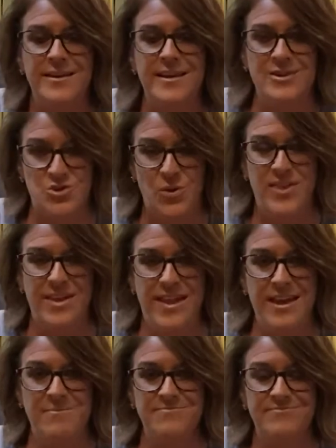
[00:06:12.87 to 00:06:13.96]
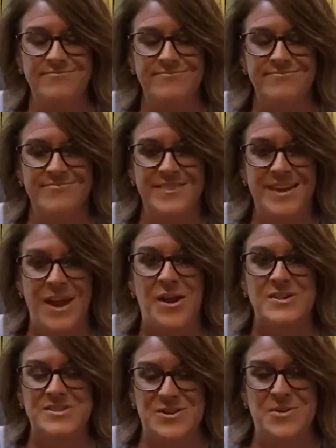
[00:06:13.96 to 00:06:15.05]
Enjoy the game, and I'll
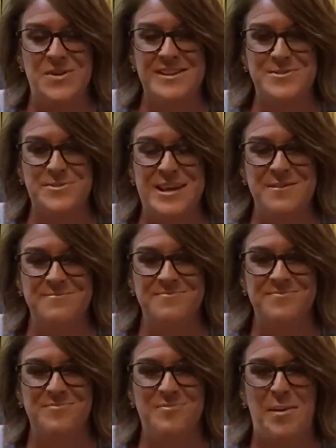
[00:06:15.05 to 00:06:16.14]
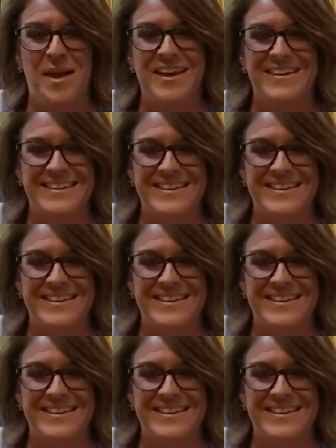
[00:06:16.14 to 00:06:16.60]
see you next week. Bye-bye.